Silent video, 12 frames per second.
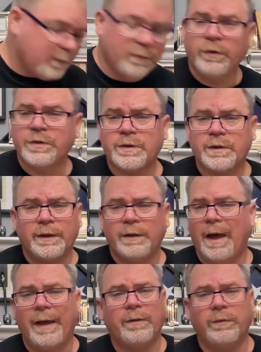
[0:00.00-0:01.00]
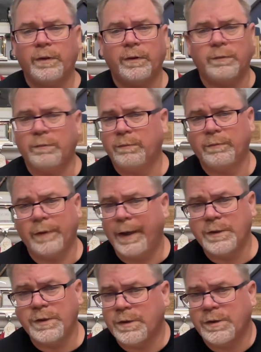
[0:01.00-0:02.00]
loosely. I don't know. I
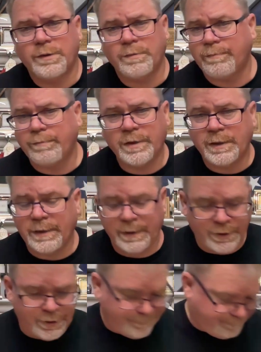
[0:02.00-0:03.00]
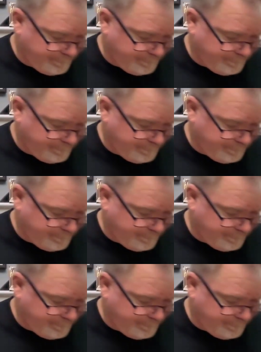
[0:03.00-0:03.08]
just stitch.